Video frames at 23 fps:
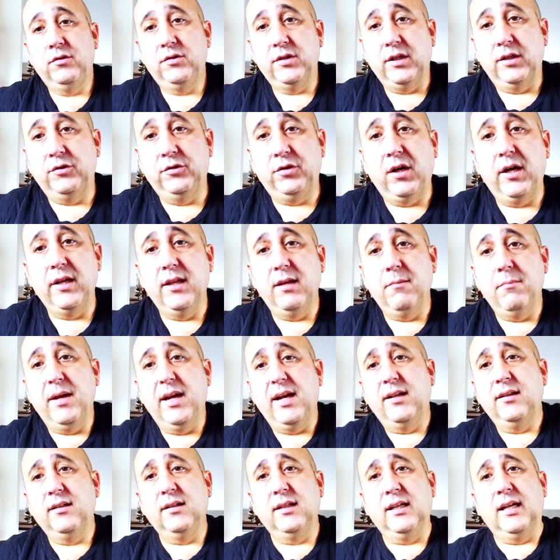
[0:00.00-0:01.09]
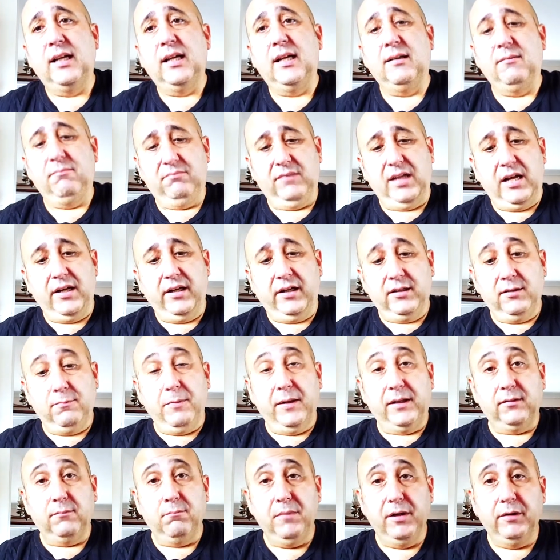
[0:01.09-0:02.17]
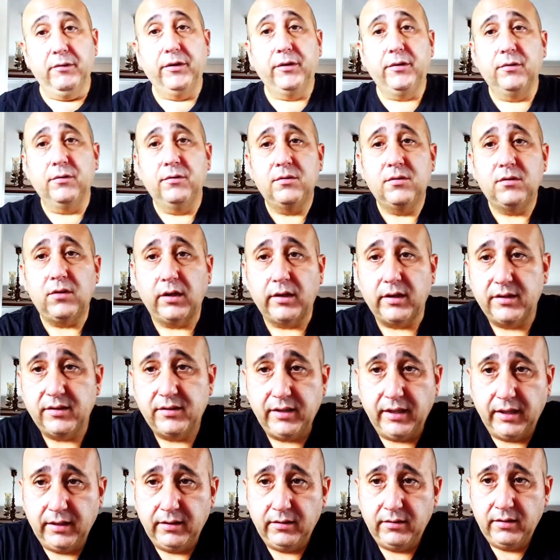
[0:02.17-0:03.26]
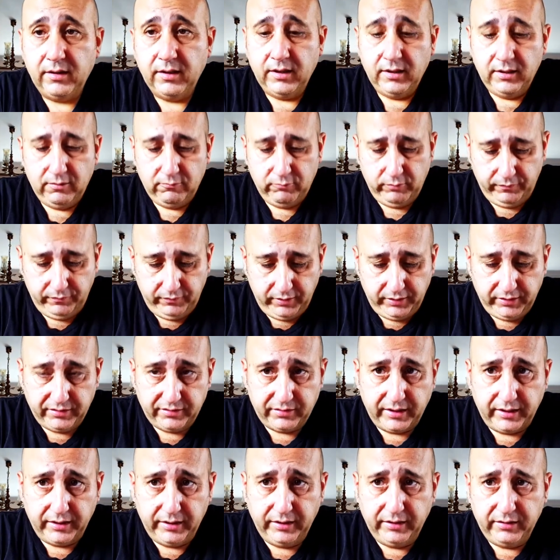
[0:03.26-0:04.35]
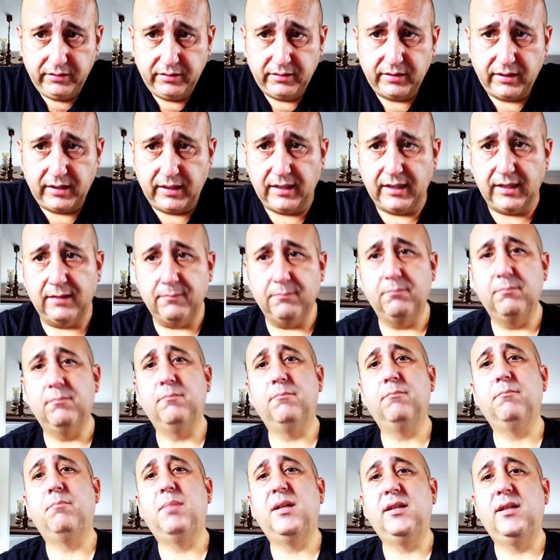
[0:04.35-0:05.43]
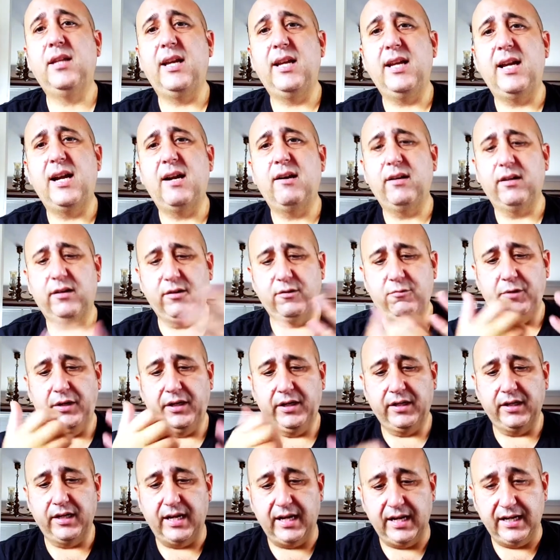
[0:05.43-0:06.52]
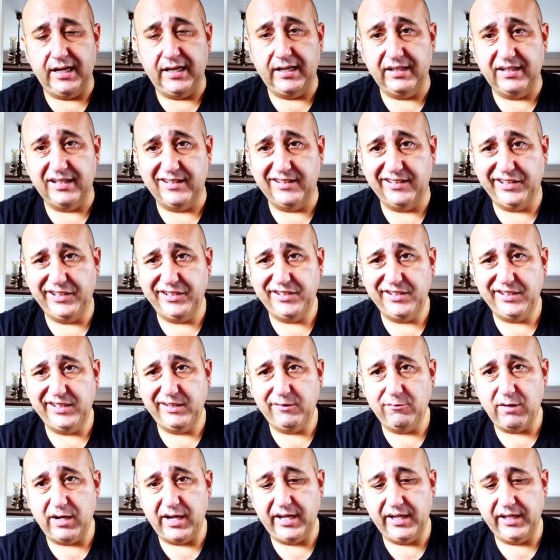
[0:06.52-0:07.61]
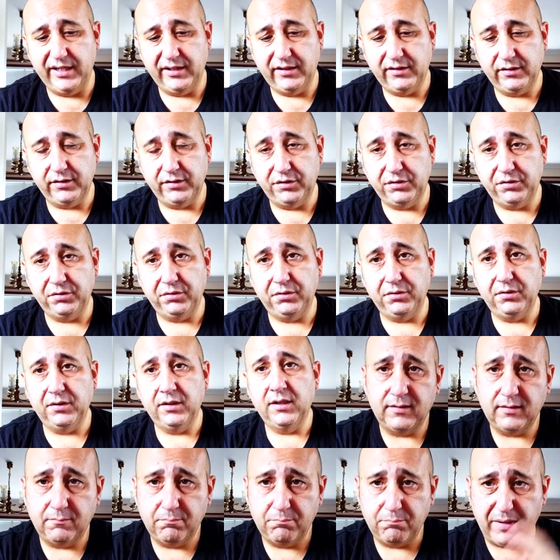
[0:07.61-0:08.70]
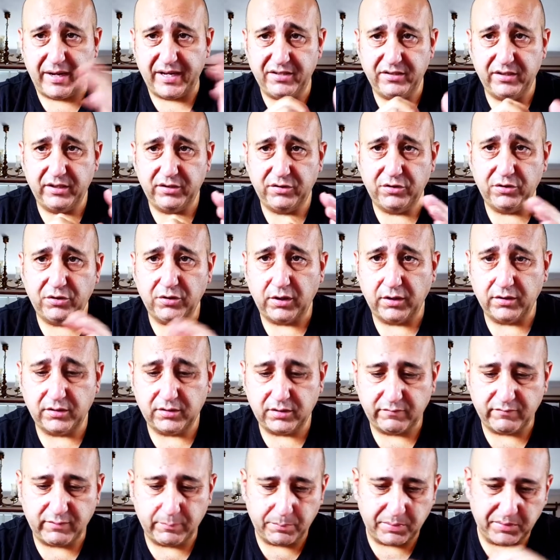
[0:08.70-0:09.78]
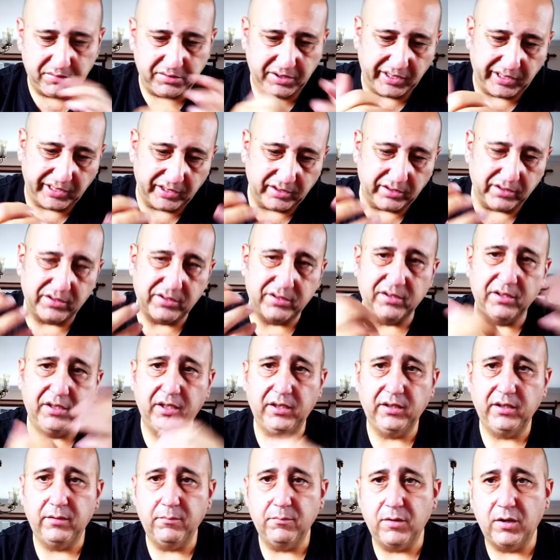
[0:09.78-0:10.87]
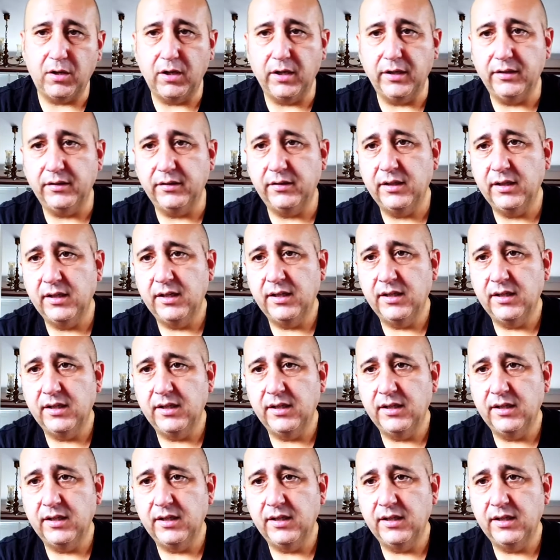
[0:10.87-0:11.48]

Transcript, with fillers: So try them out. Um, don't expect miracles, like I said, with these settings, um, but they are a quick and an easy way to shoot basic shots of a particular scene in mind.